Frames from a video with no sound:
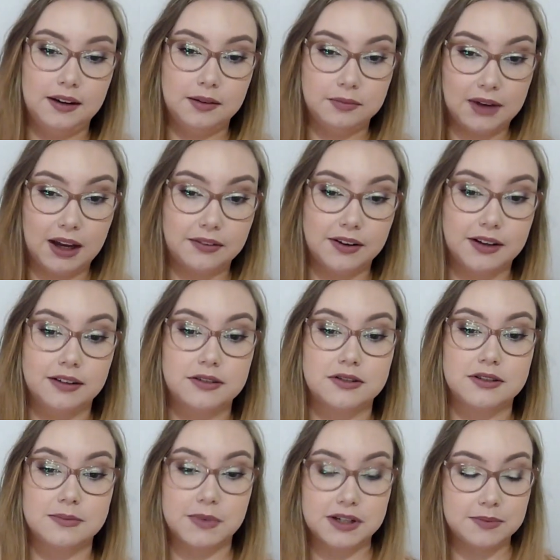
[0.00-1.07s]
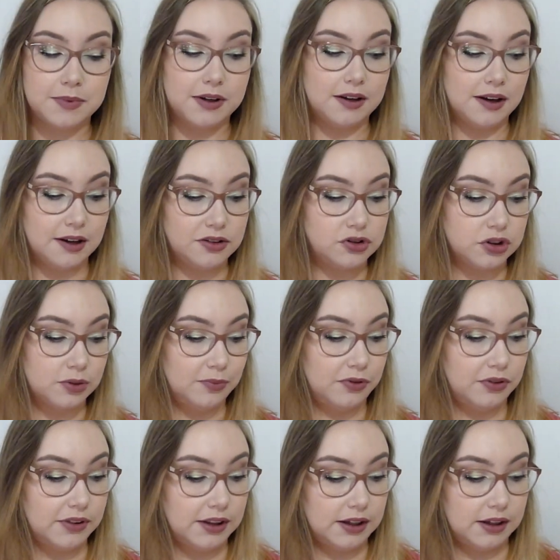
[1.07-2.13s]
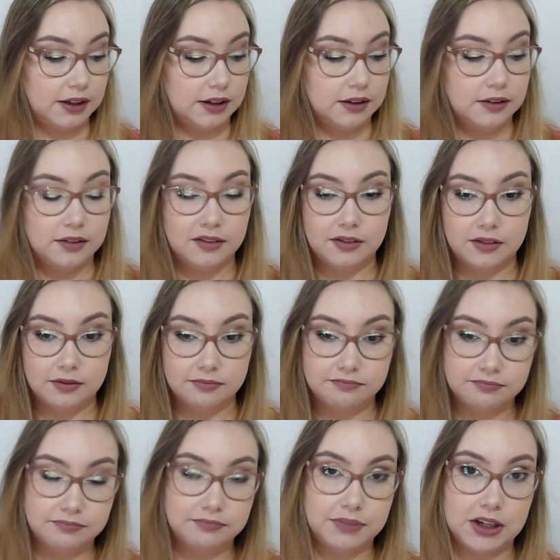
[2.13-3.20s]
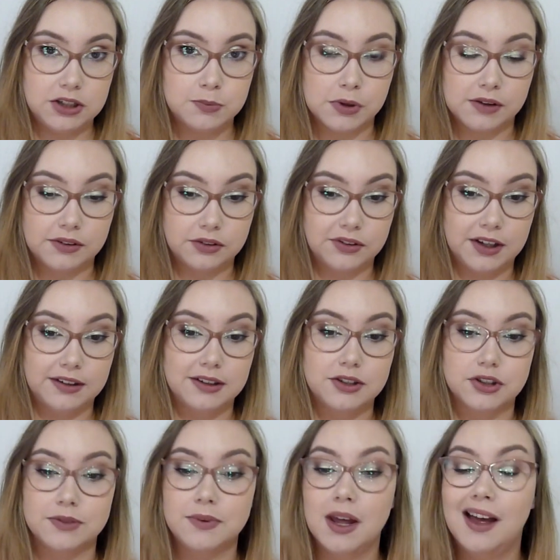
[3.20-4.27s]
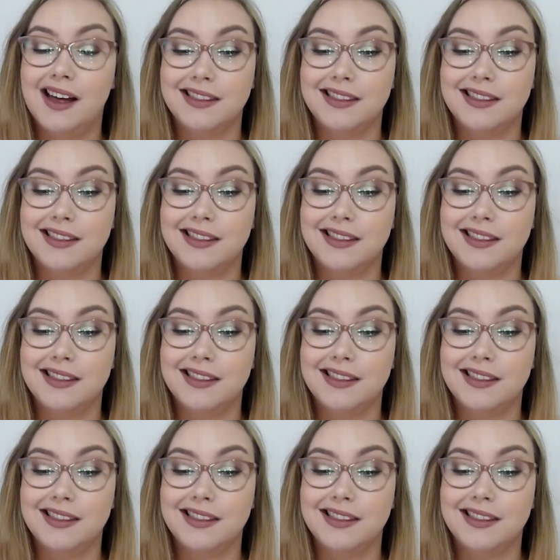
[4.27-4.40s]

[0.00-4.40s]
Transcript: matte foundation is meant to be a dupe for the Peach Perfect foundation.